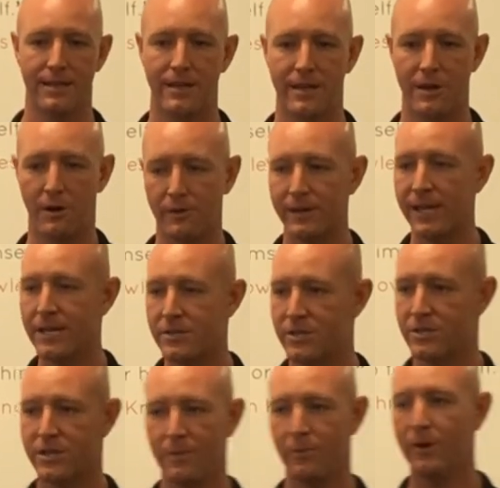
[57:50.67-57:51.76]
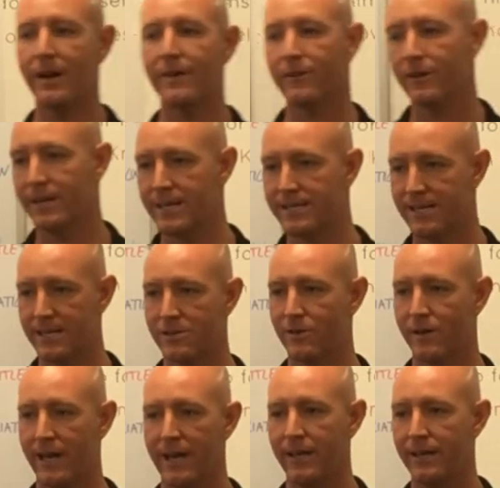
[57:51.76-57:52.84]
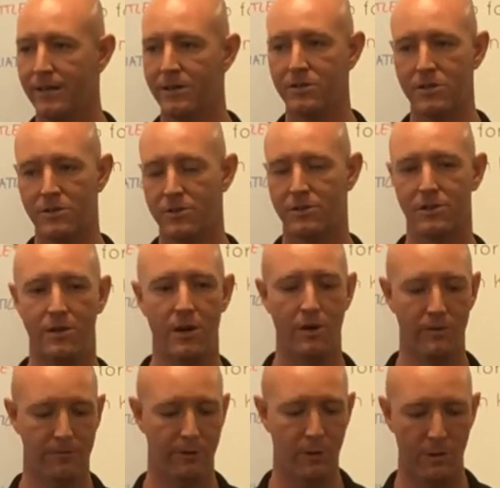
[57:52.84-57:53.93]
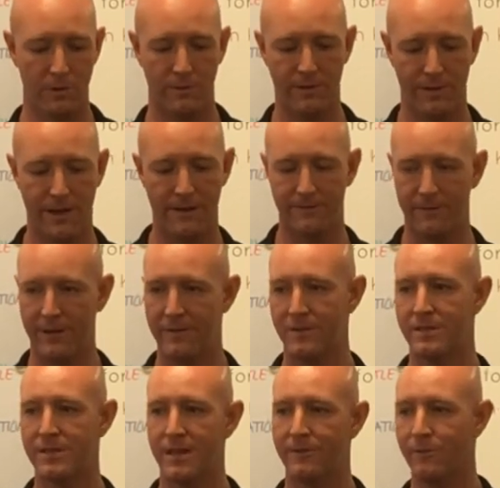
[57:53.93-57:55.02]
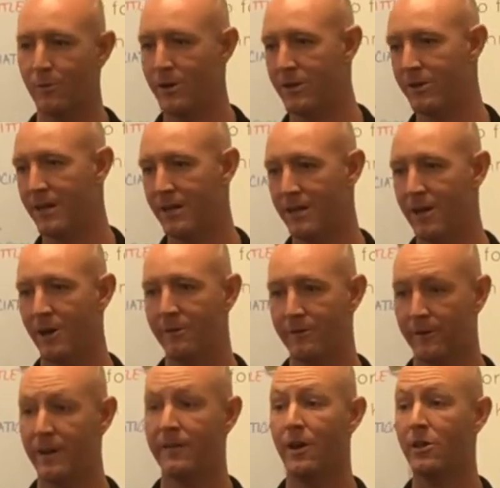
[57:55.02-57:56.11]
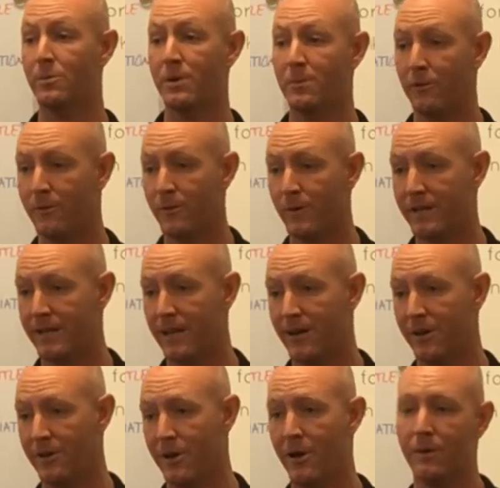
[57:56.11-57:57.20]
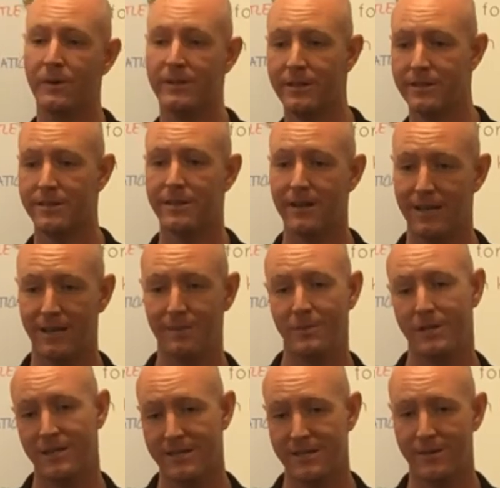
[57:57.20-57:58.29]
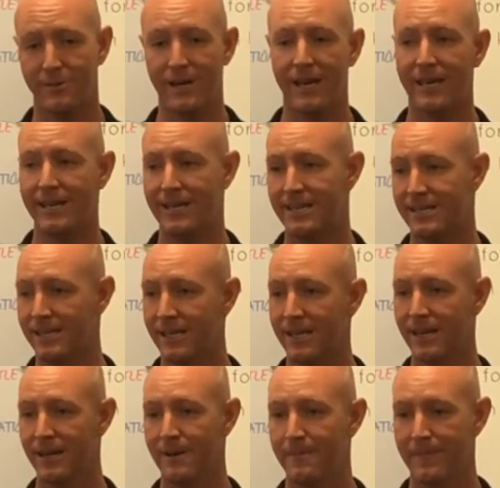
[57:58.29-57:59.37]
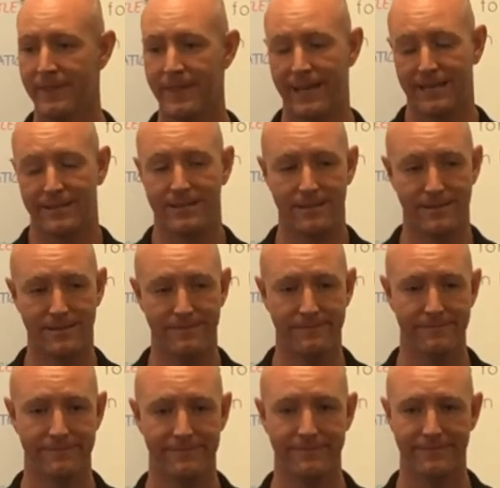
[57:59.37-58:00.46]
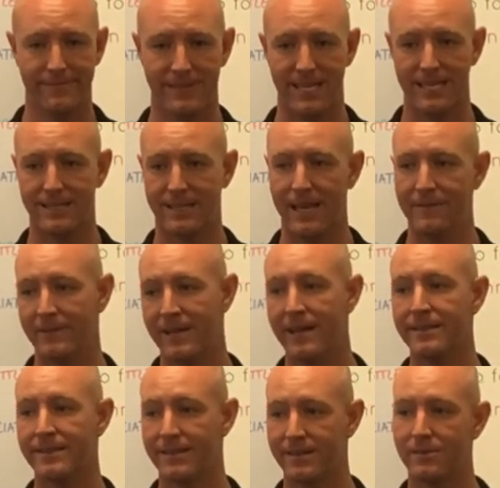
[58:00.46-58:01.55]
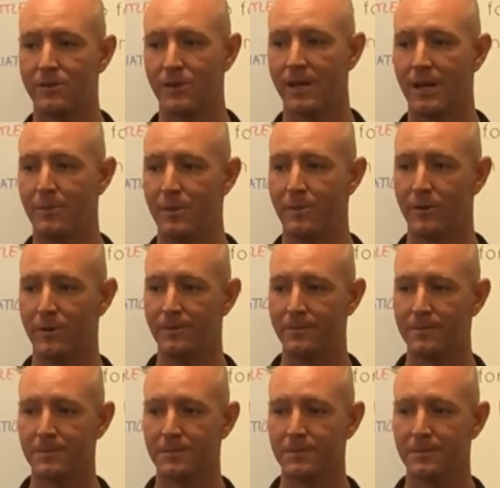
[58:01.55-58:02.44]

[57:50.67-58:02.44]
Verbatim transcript: you know a relationship, whatever it is, that's okay. You just go forward with love. Forgive yourself for what you didn't know. Forgive other people for what they don't know, what they're stuck in. Because the reality is, that's that's life and death to, to a lot of people.